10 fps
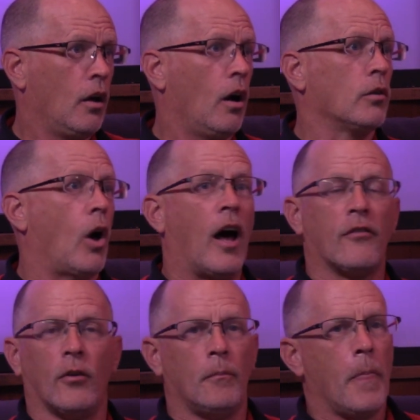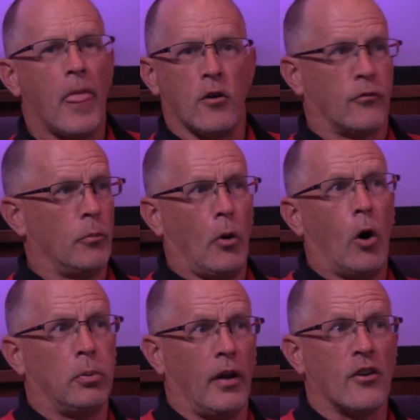A lot of them, your football
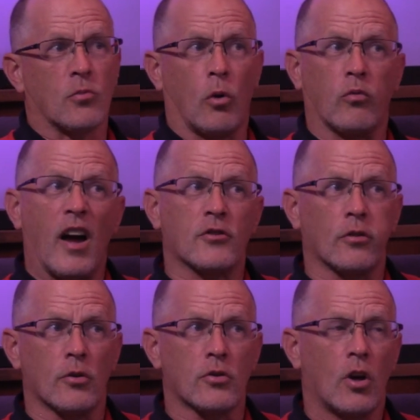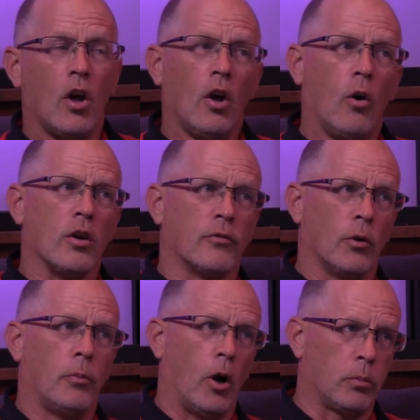players were wrestlers, or your
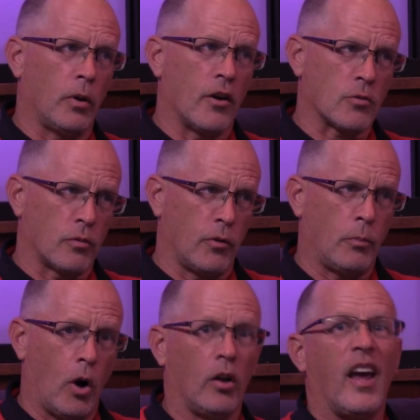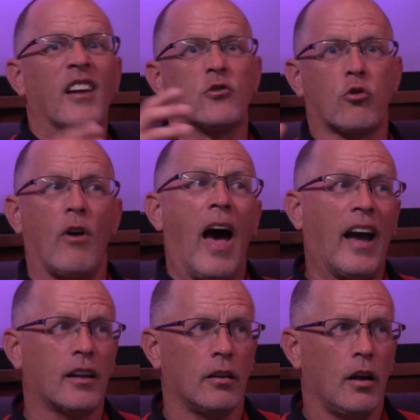football players were football and
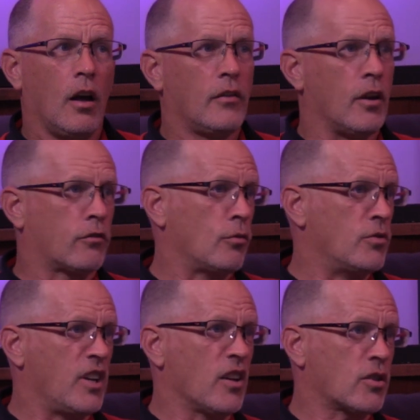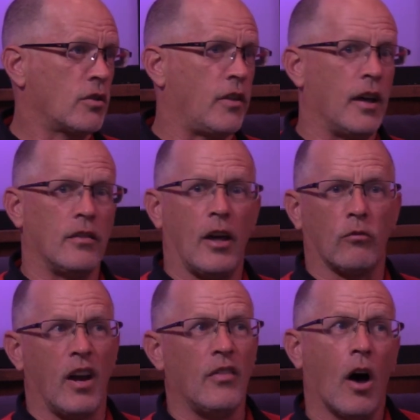track. They threw disc. They
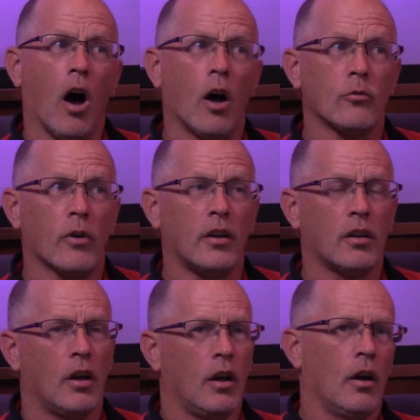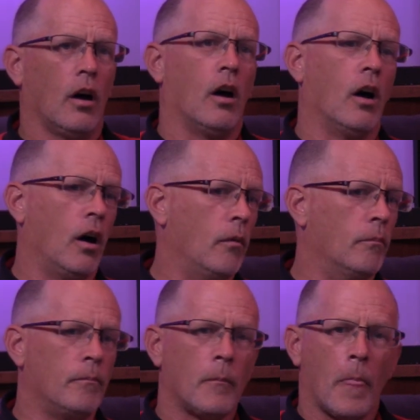ran the 100,
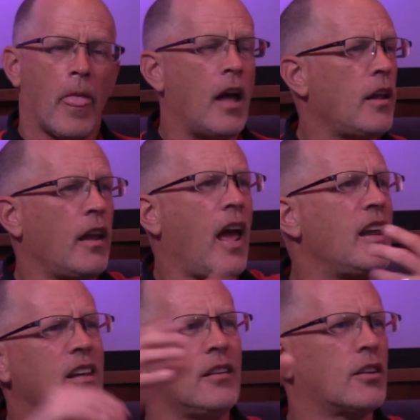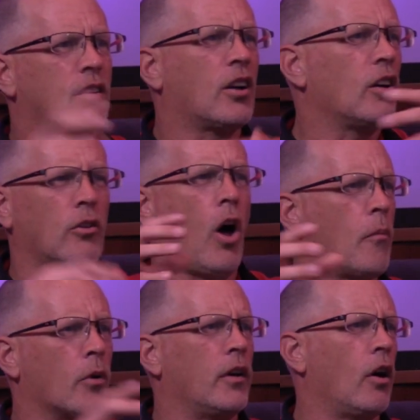and any
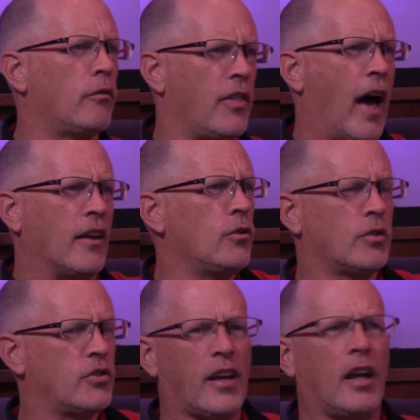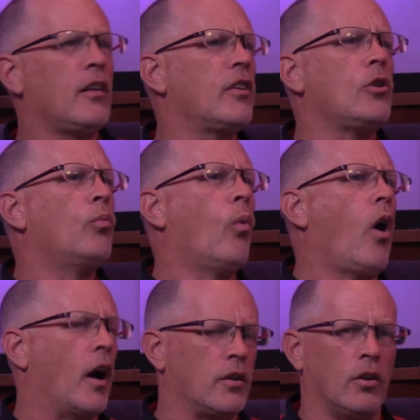conglomerate of that. You take anything you
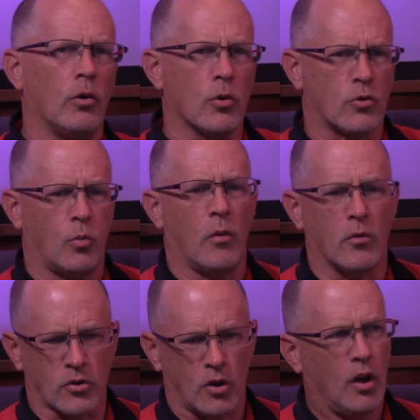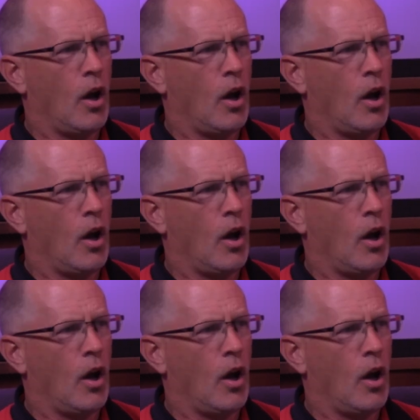want. Your swimmers.